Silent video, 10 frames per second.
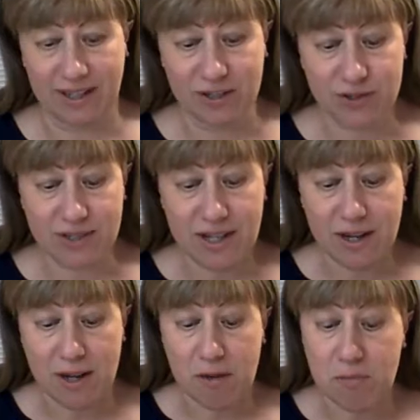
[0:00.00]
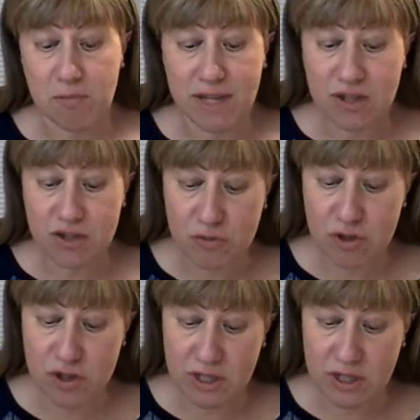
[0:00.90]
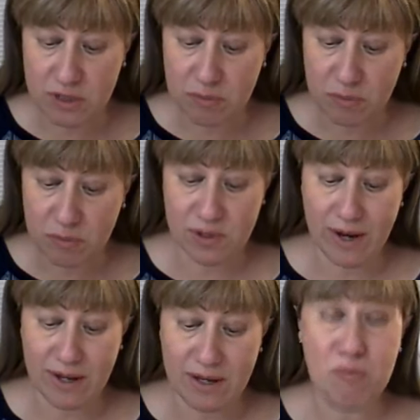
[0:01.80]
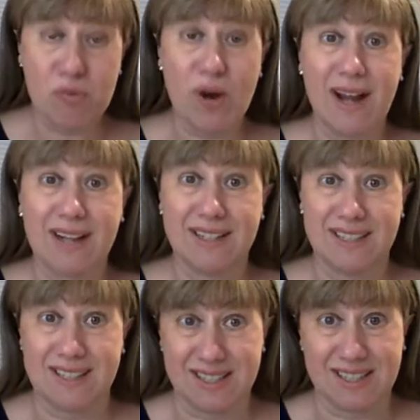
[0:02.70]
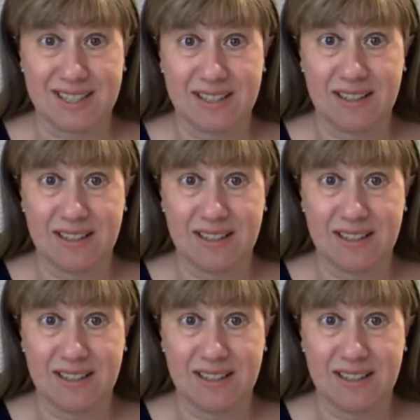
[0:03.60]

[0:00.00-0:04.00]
You see, mediumship was already practiced